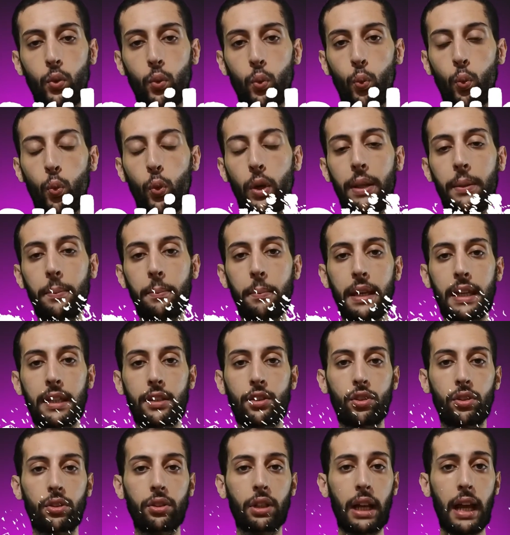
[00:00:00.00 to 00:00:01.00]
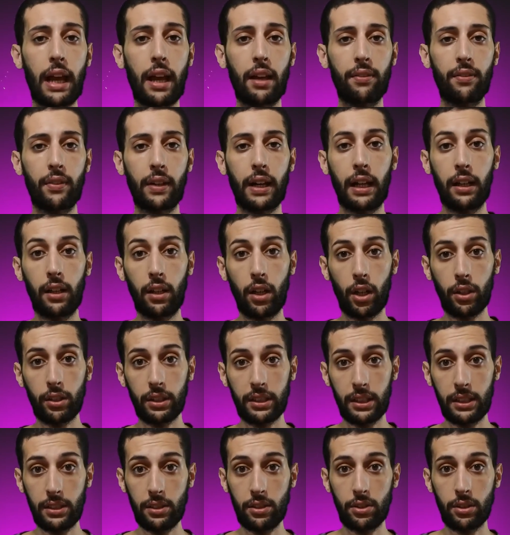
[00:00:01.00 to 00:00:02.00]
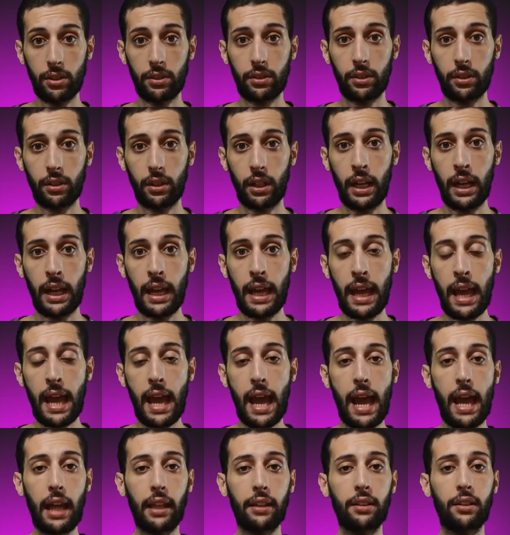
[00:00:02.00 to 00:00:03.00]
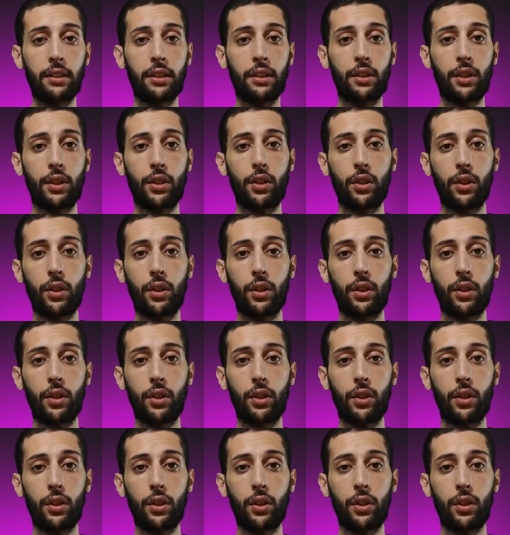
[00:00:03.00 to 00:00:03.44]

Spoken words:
will make your life a lot easier and